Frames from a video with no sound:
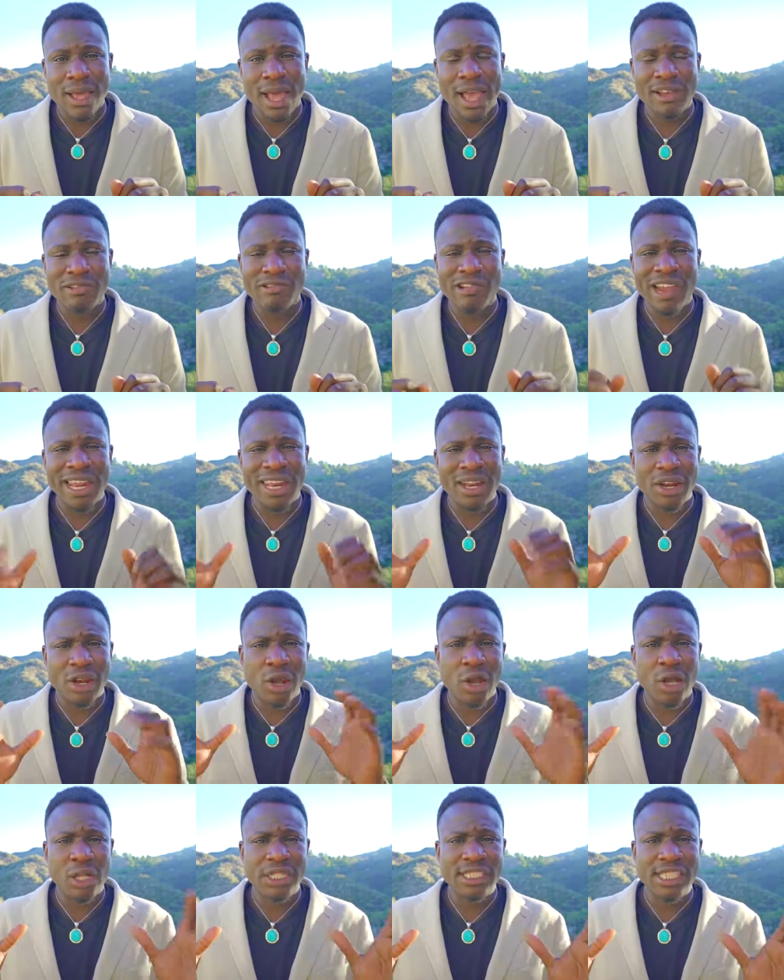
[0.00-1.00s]
I created a
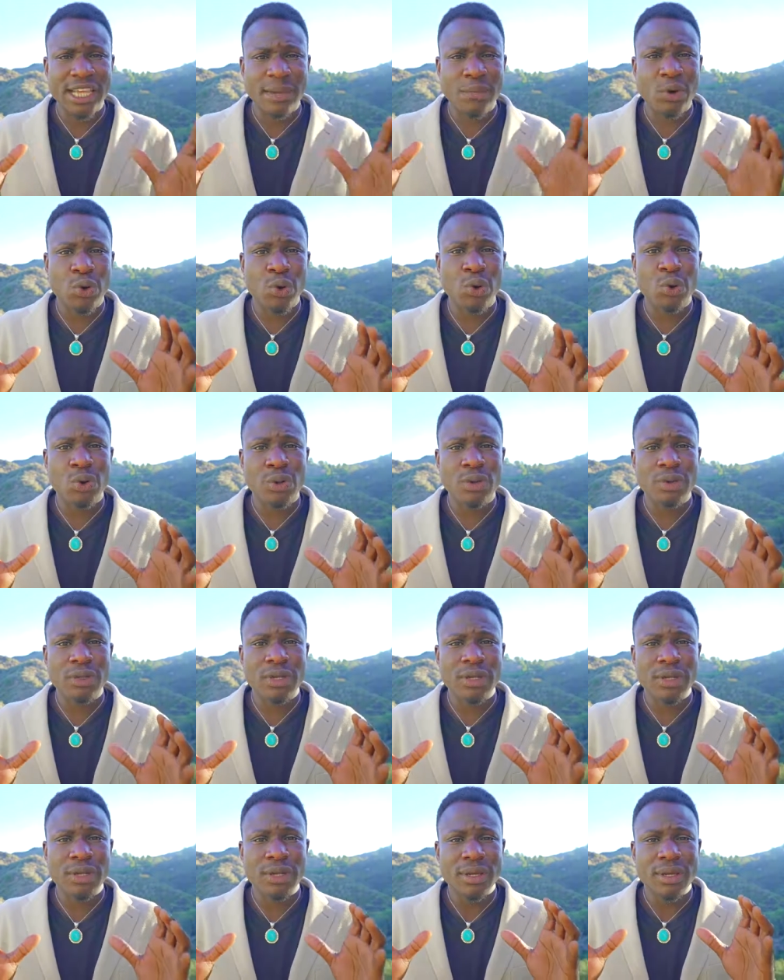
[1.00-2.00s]
concept
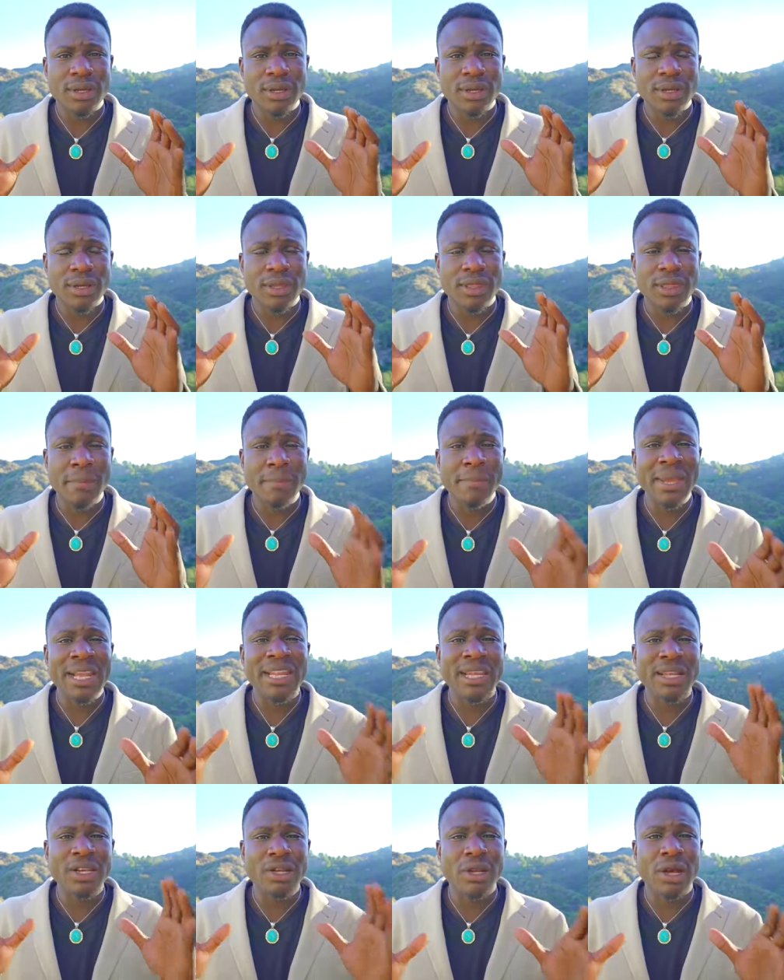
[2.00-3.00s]
called the
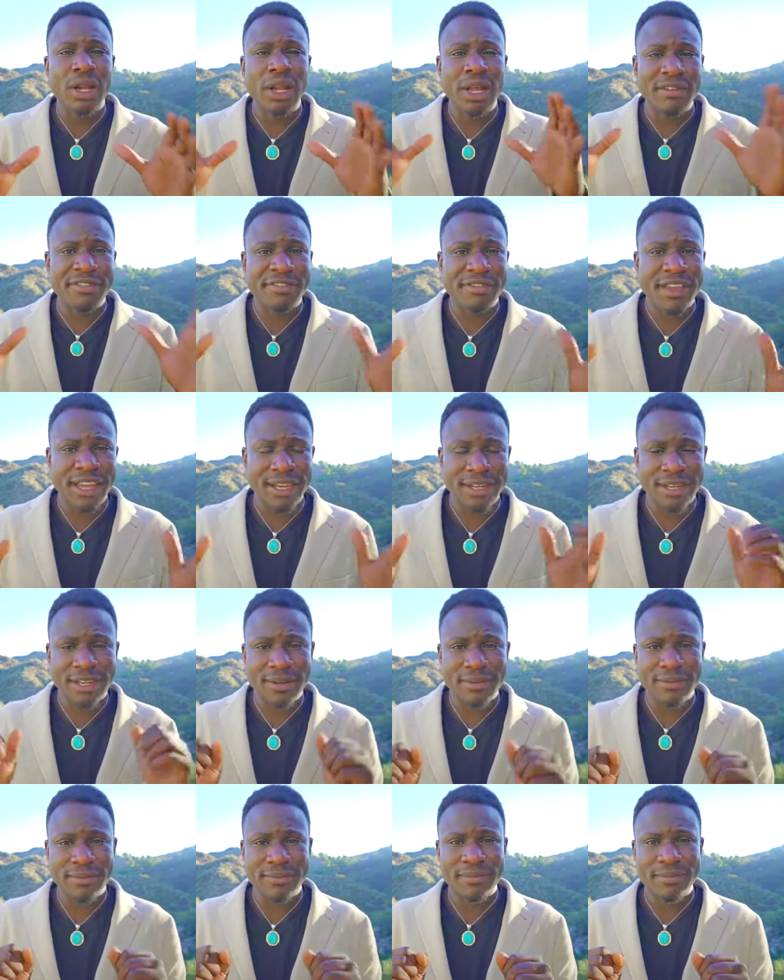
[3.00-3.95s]
million dollar effect.